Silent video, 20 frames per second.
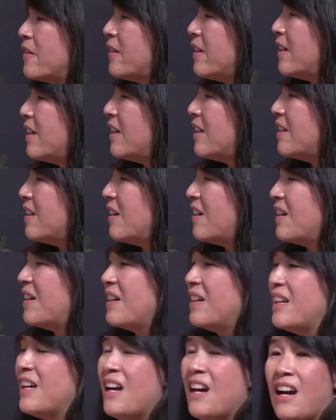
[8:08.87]
then
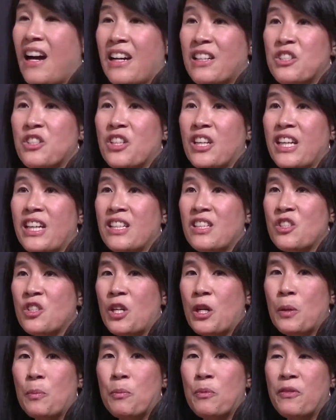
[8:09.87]
I
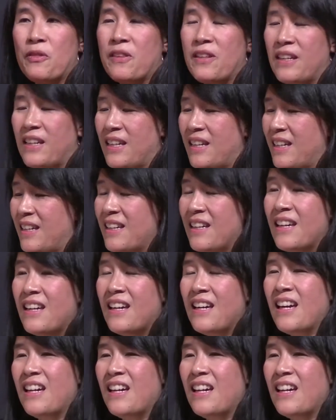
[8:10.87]
change up the